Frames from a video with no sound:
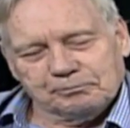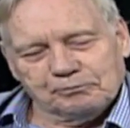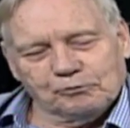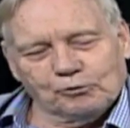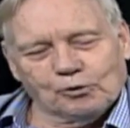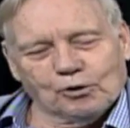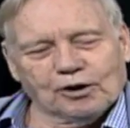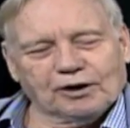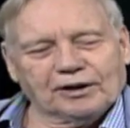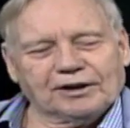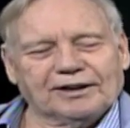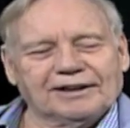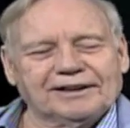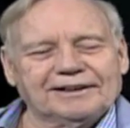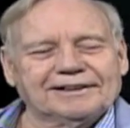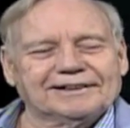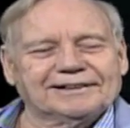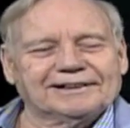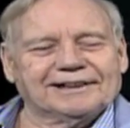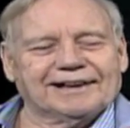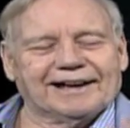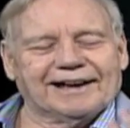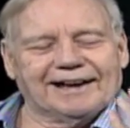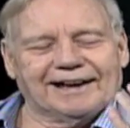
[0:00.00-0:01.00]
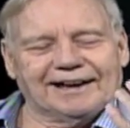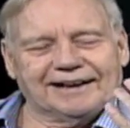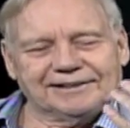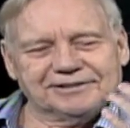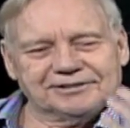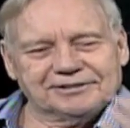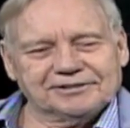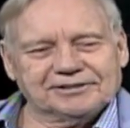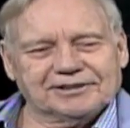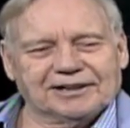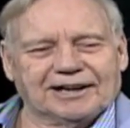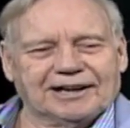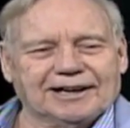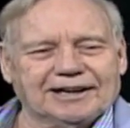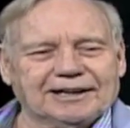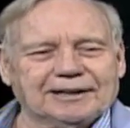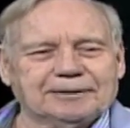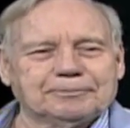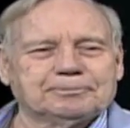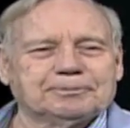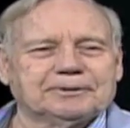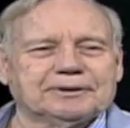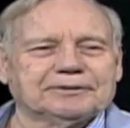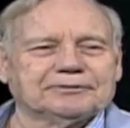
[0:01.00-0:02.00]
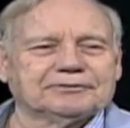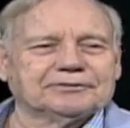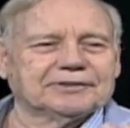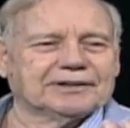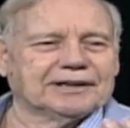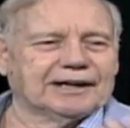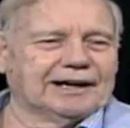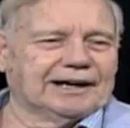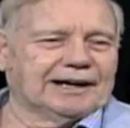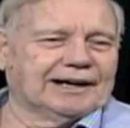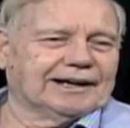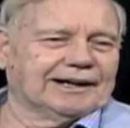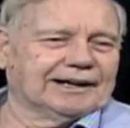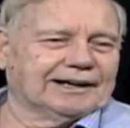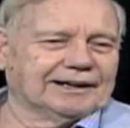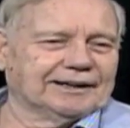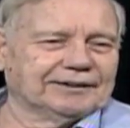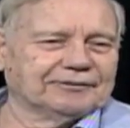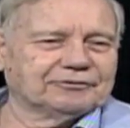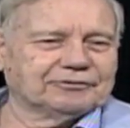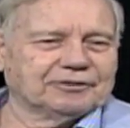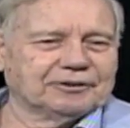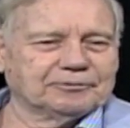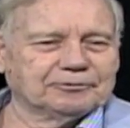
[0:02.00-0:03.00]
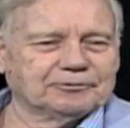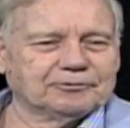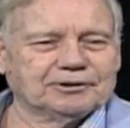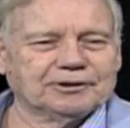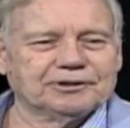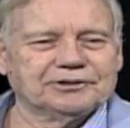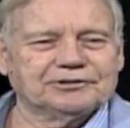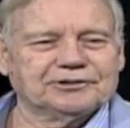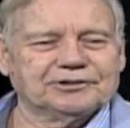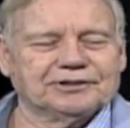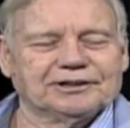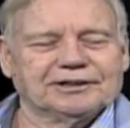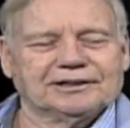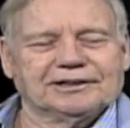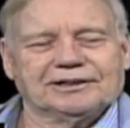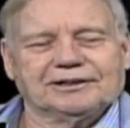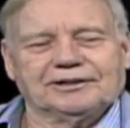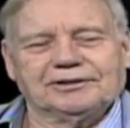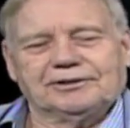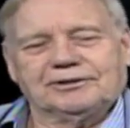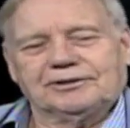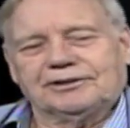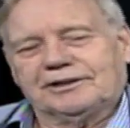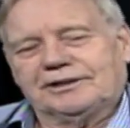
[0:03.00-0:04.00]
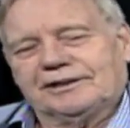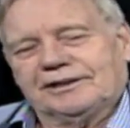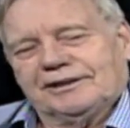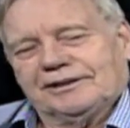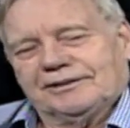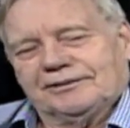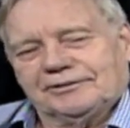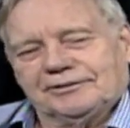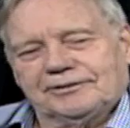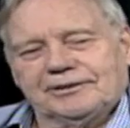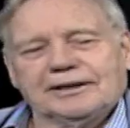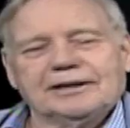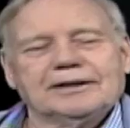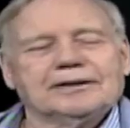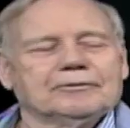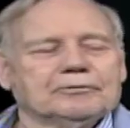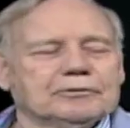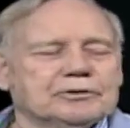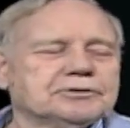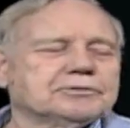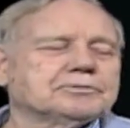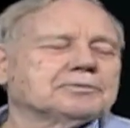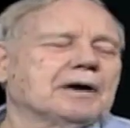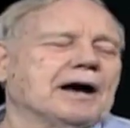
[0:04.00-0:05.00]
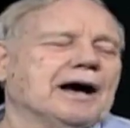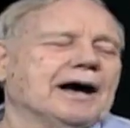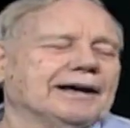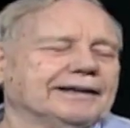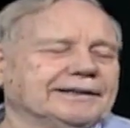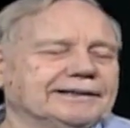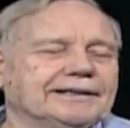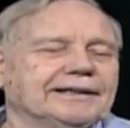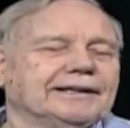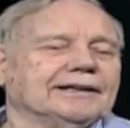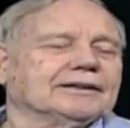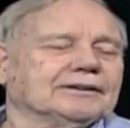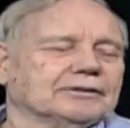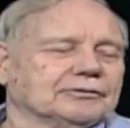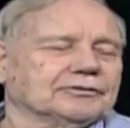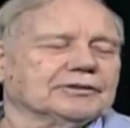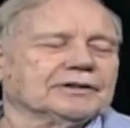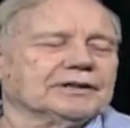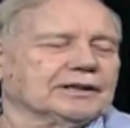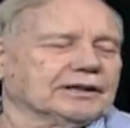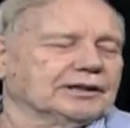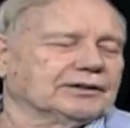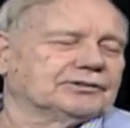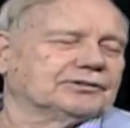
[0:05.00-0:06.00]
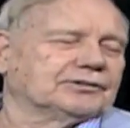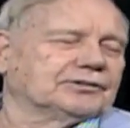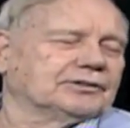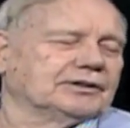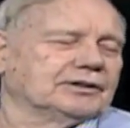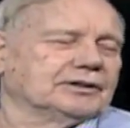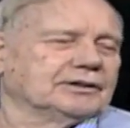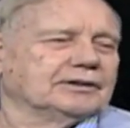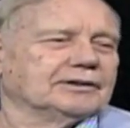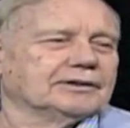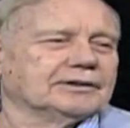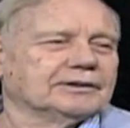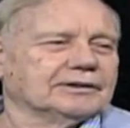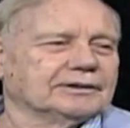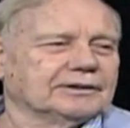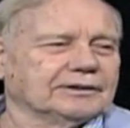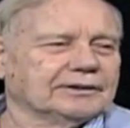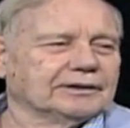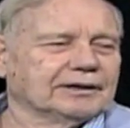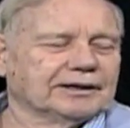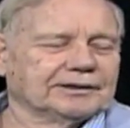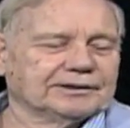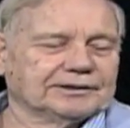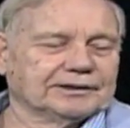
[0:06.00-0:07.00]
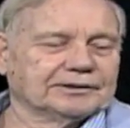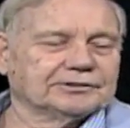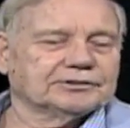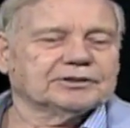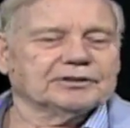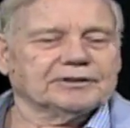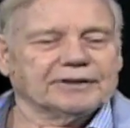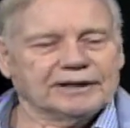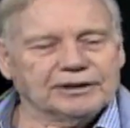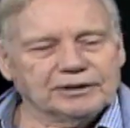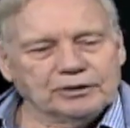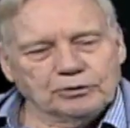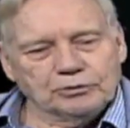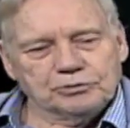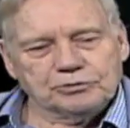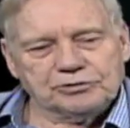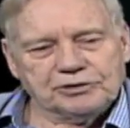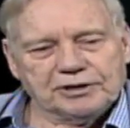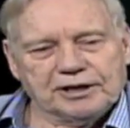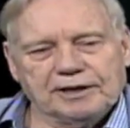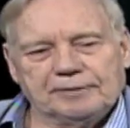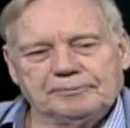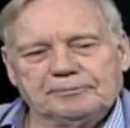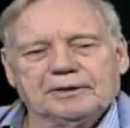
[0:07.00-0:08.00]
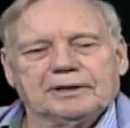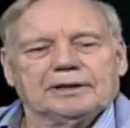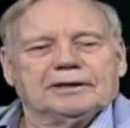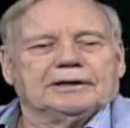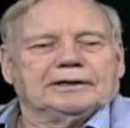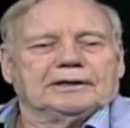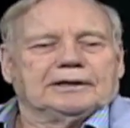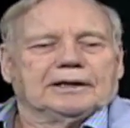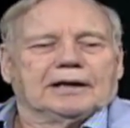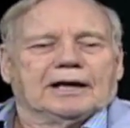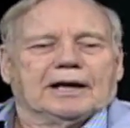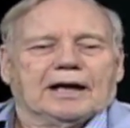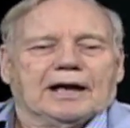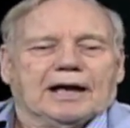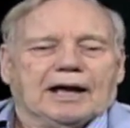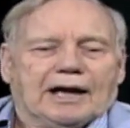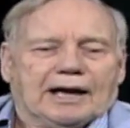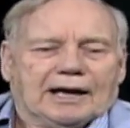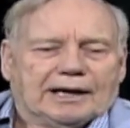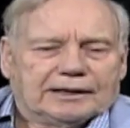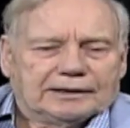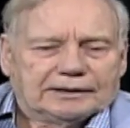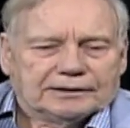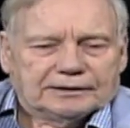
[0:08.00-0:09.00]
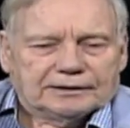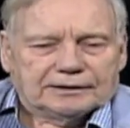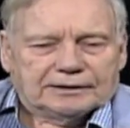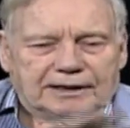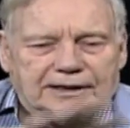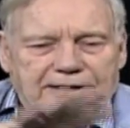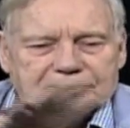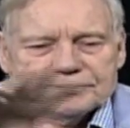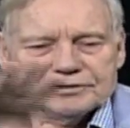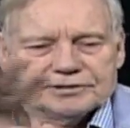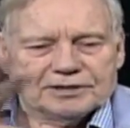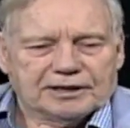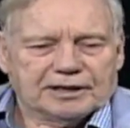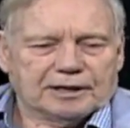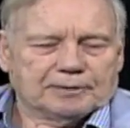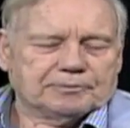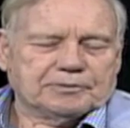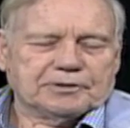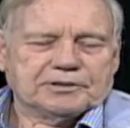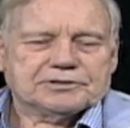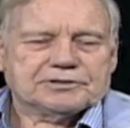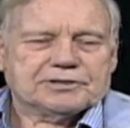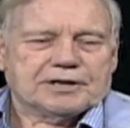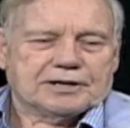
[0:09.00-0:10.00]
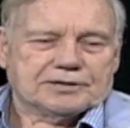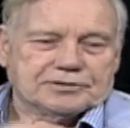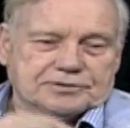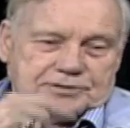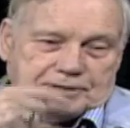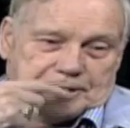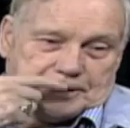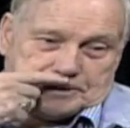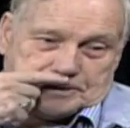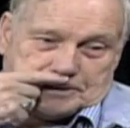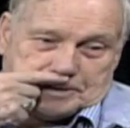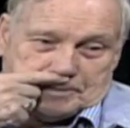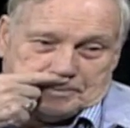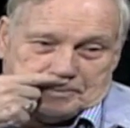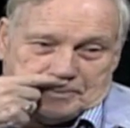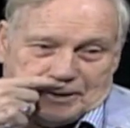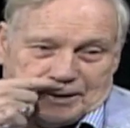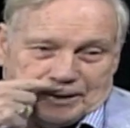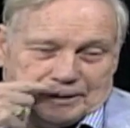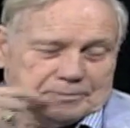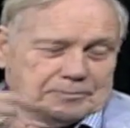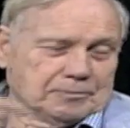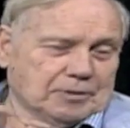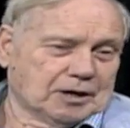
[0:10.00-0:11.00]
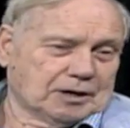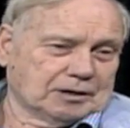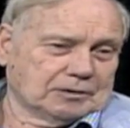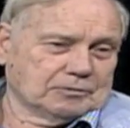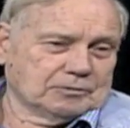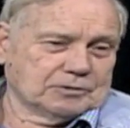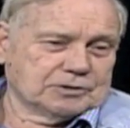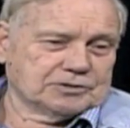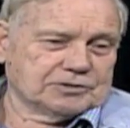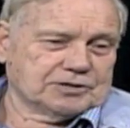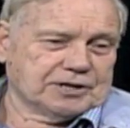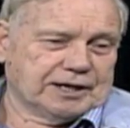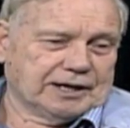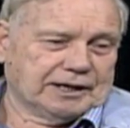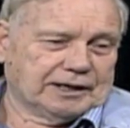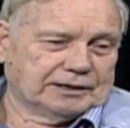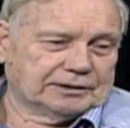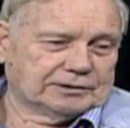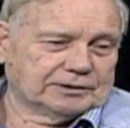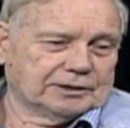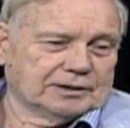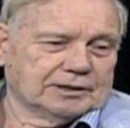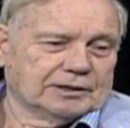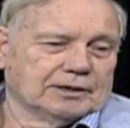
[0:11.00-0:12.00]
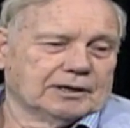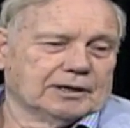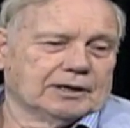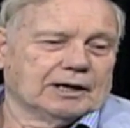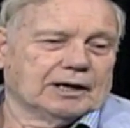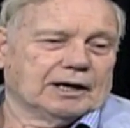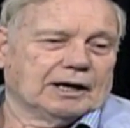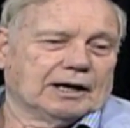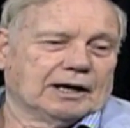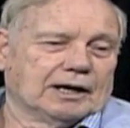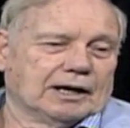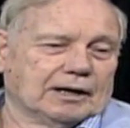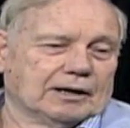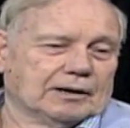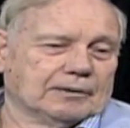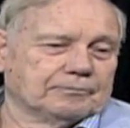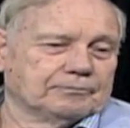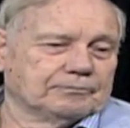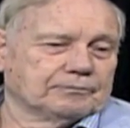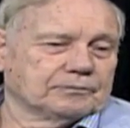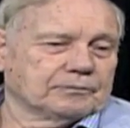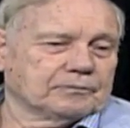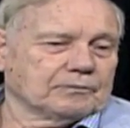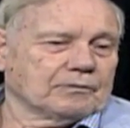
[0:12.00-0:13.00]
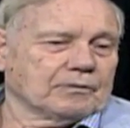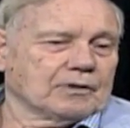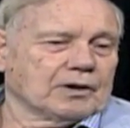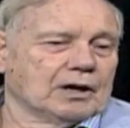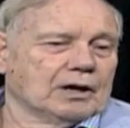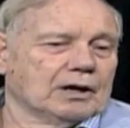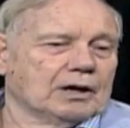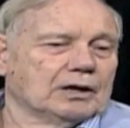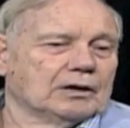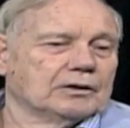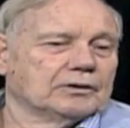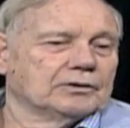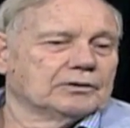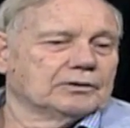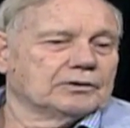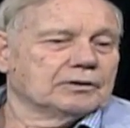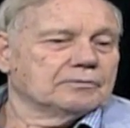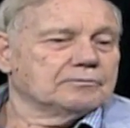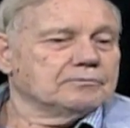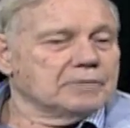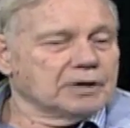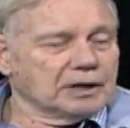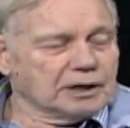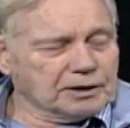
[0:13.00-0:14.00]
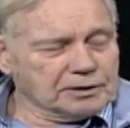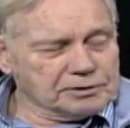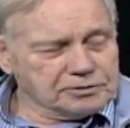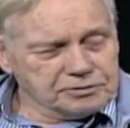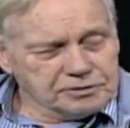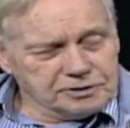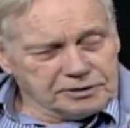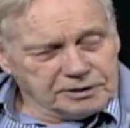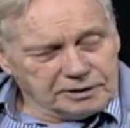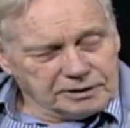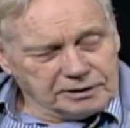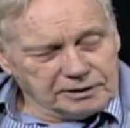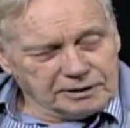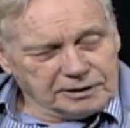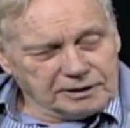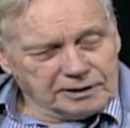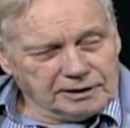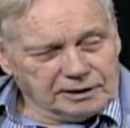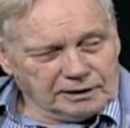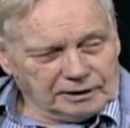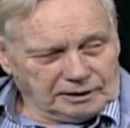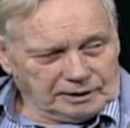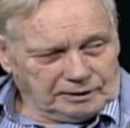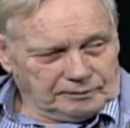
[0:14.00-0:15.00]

working class type of guy from Quincy, Illinois, who was ideal for this. Mm. Ideal. So they used him, and they set up the assassination of Martin. Martin was hit um, the military didn't kill